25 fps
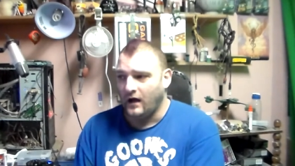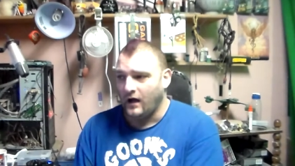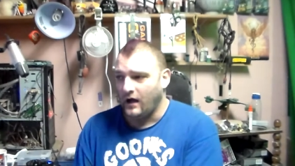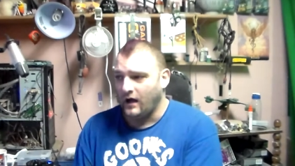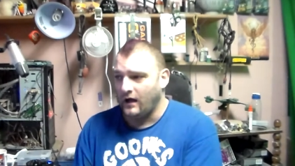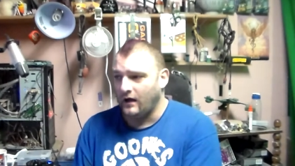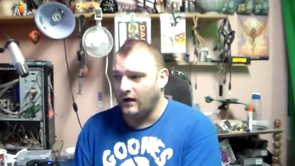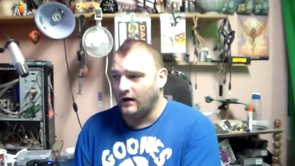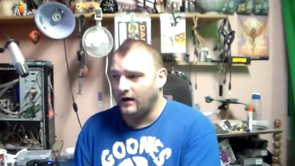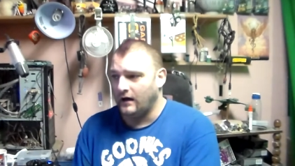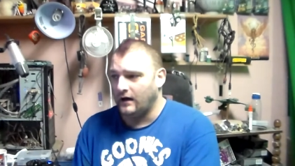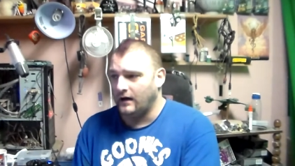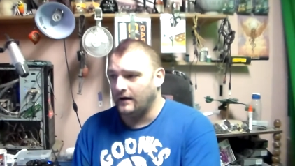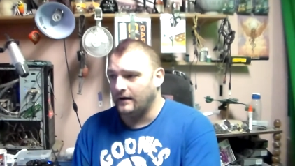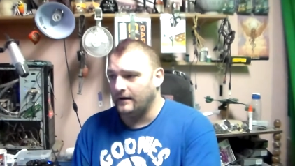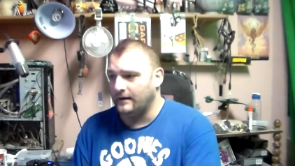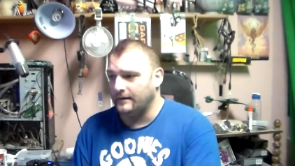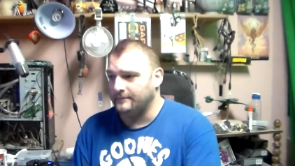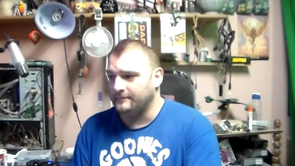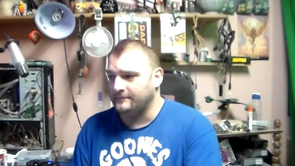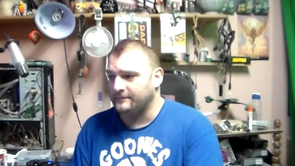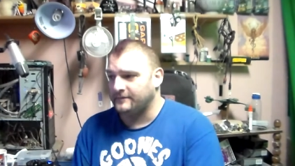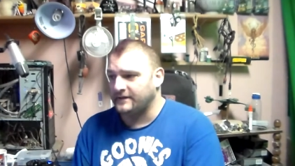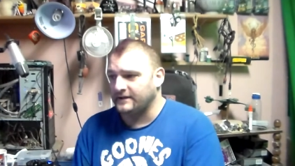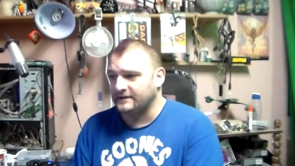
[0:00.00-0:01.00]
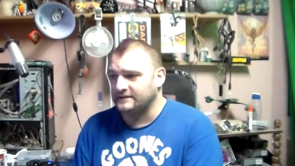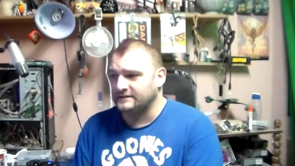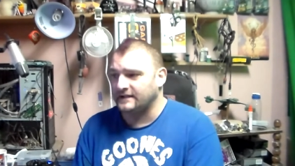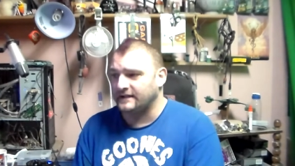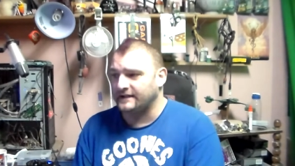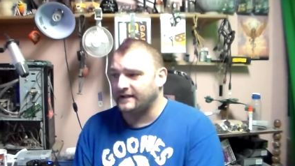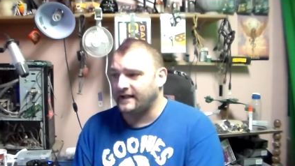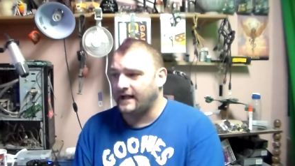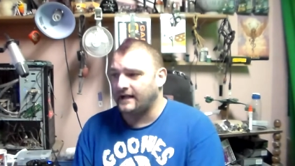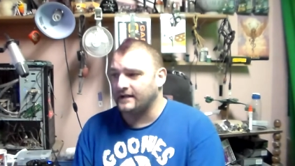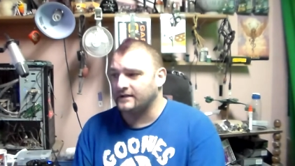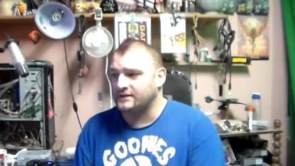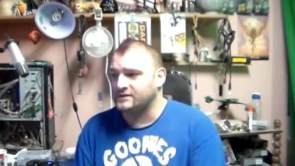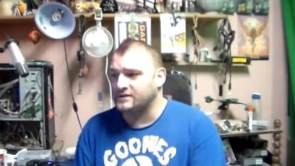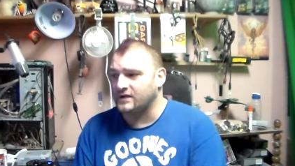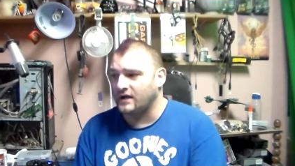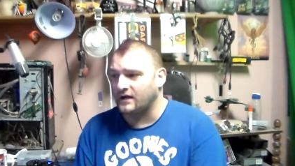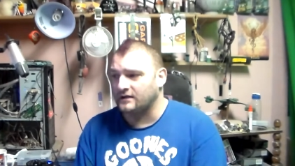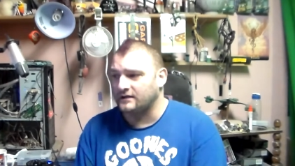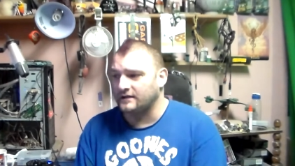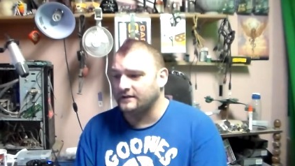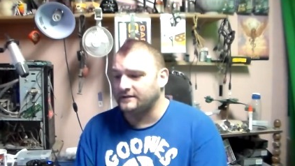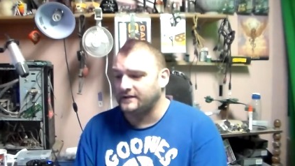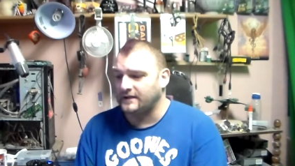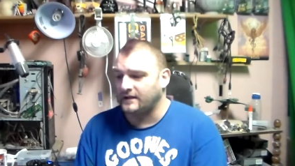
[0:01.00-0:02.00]
Um, things like that.
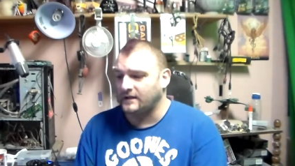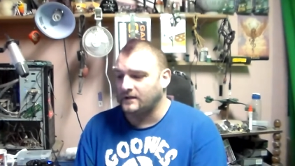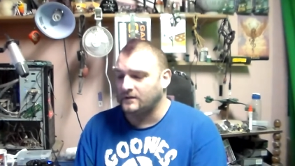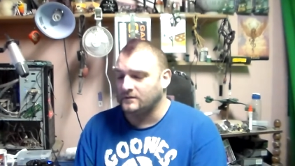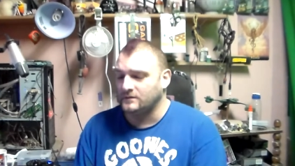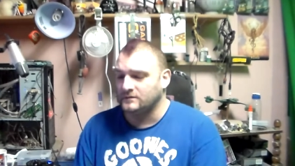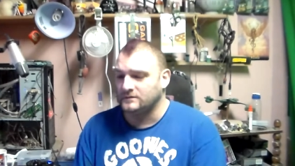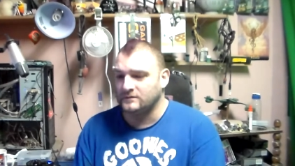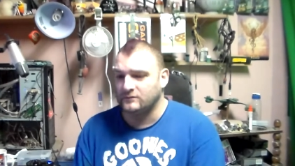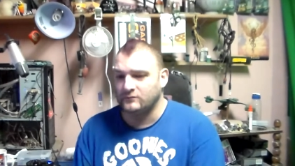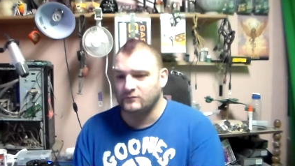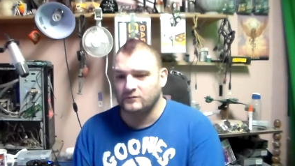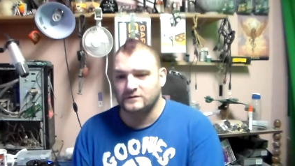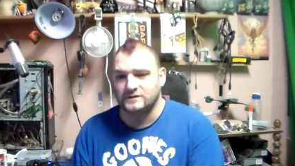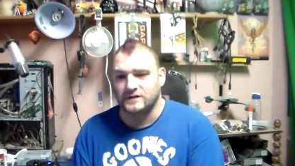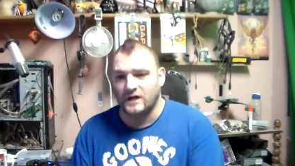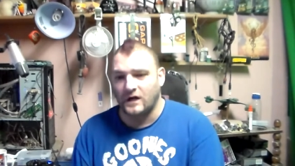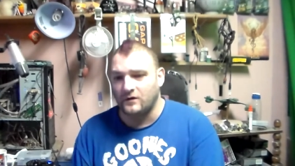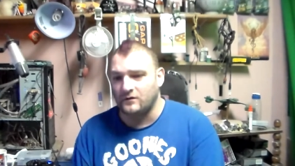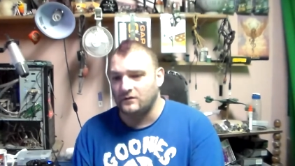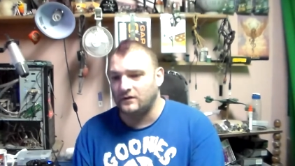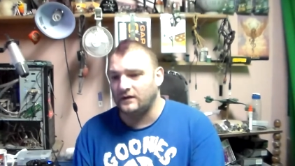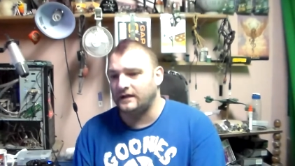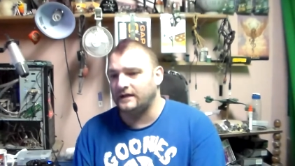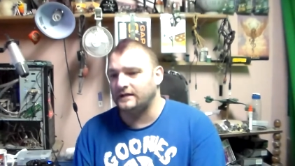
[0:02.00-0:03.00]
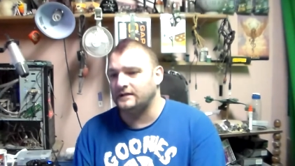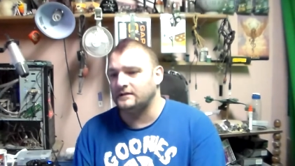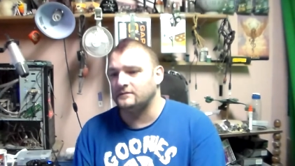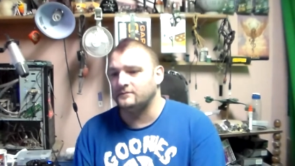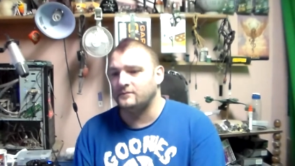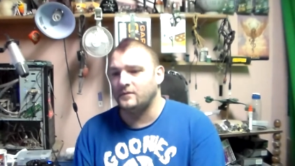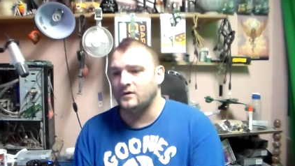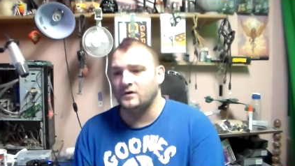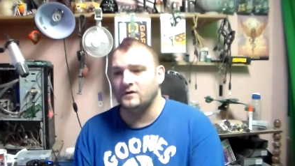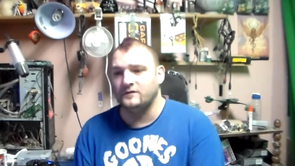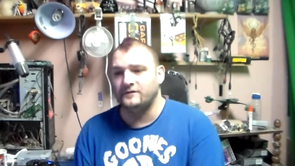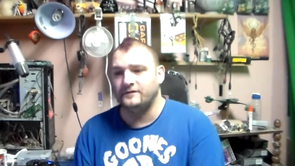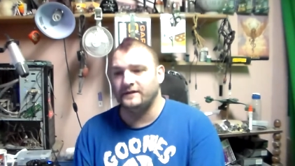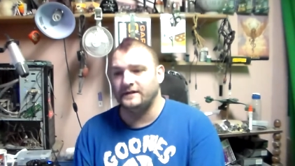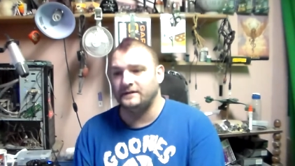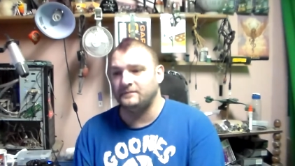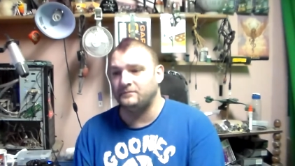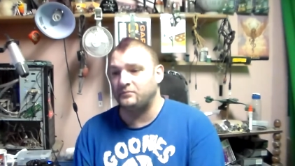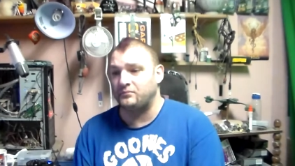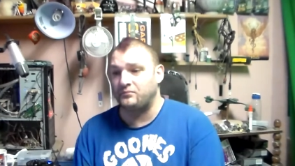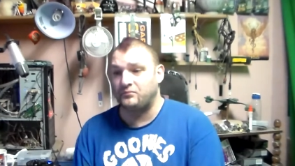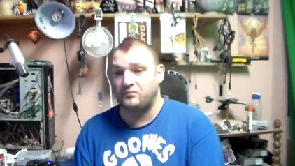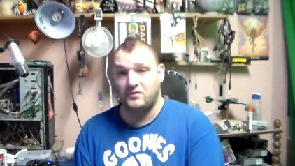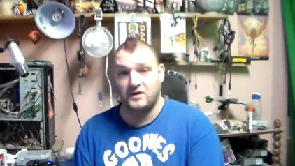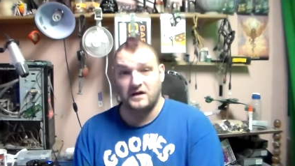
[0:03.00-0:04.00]
Chuck Liddell was only in the movie
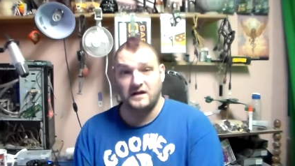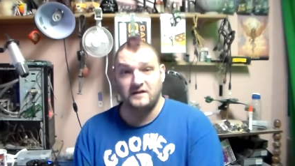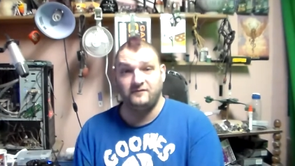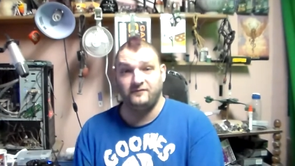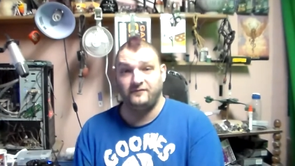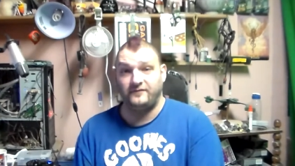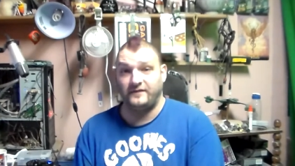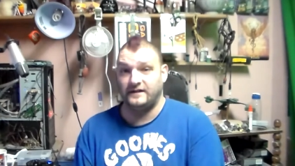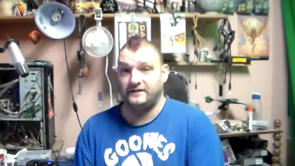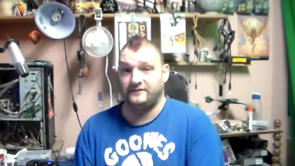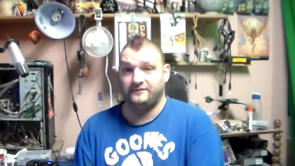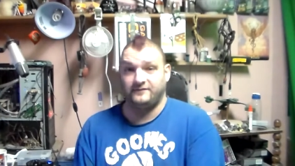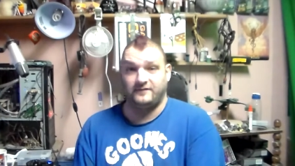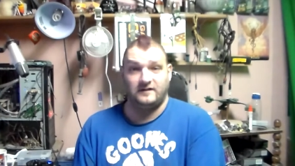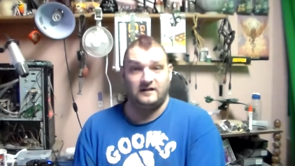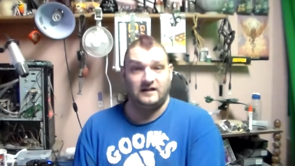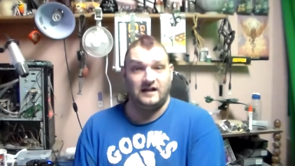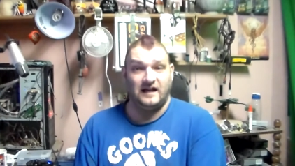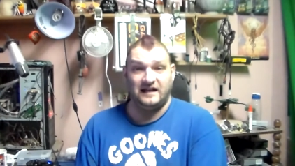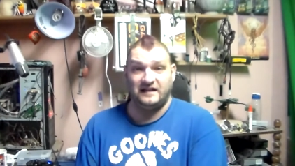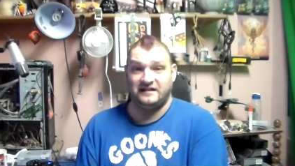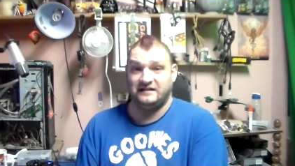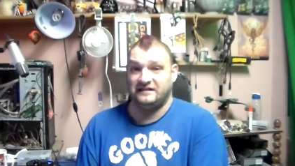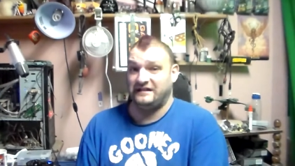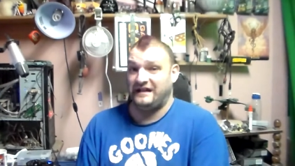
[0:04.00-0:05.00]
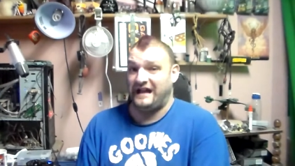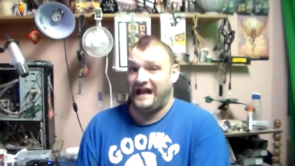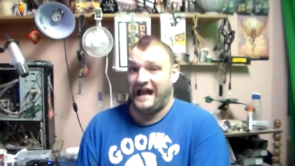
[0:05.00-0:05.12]
briefly for like